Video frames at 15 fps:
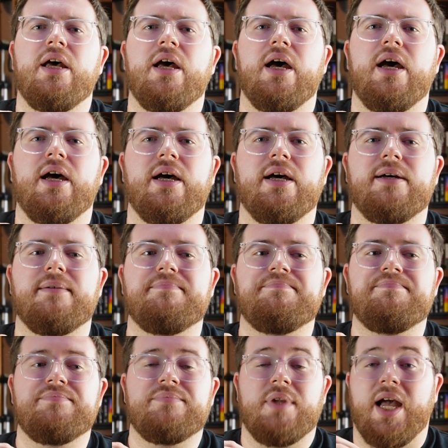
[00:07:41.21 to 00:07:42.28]
I
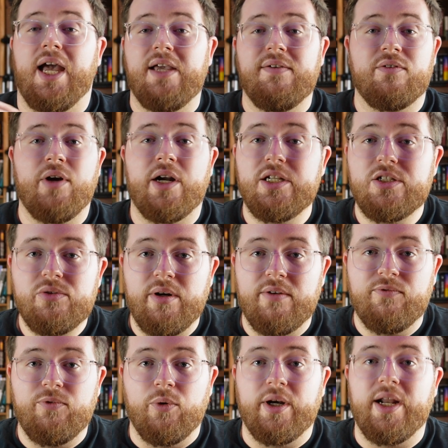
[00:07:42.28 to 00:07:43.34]
even write a
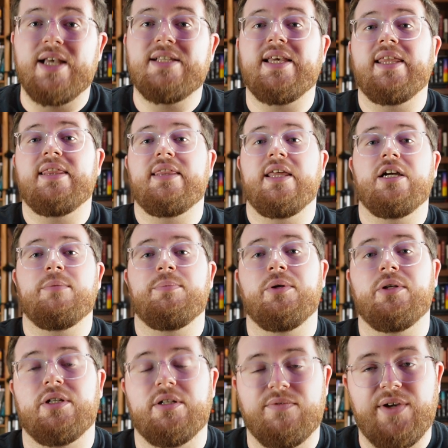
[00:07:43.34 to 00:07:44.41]
script for it as a
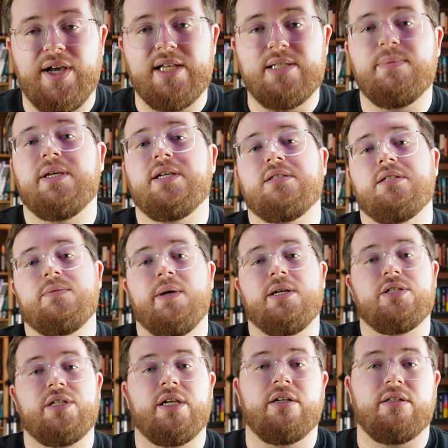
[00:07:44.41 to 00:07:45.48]
therapeutic device because
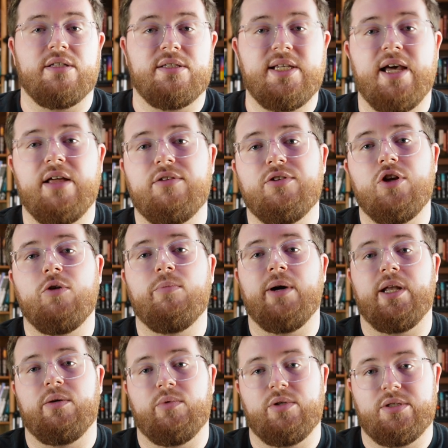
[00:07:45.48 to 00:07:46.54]
especially here in the South,
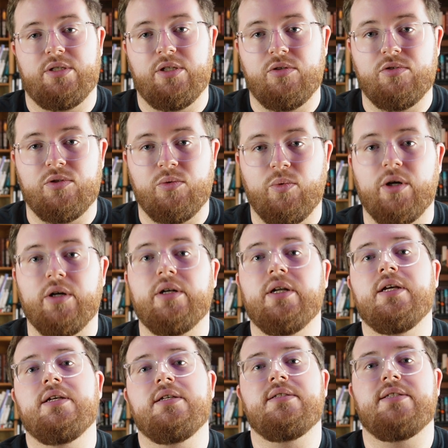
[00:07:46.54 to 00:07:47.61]
nobody wants to use the word
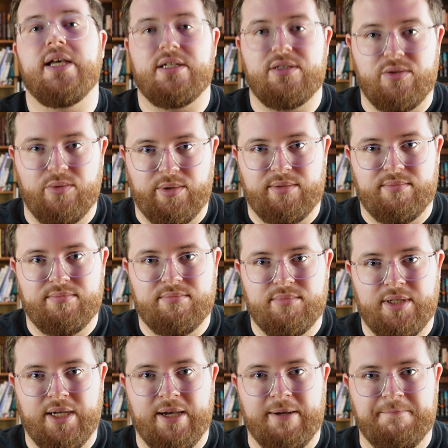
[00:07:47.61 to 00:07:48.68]
sex toy.
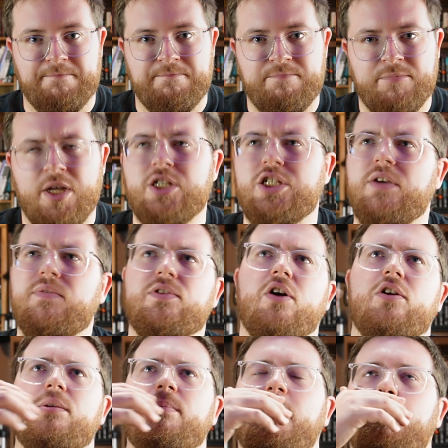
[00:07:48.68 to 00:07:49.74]
Okay. She even
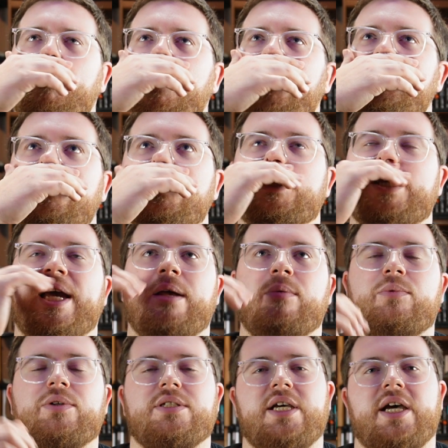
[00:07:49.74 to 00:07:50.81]
talked about a patient that she had
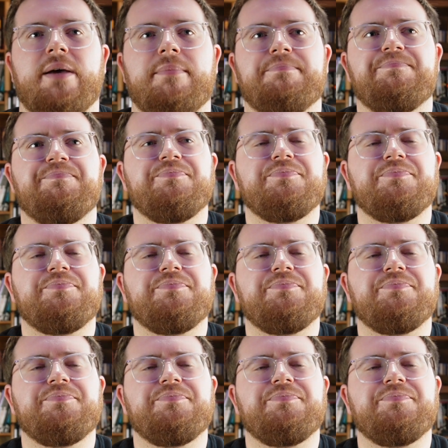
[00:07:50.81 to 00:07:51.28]
one time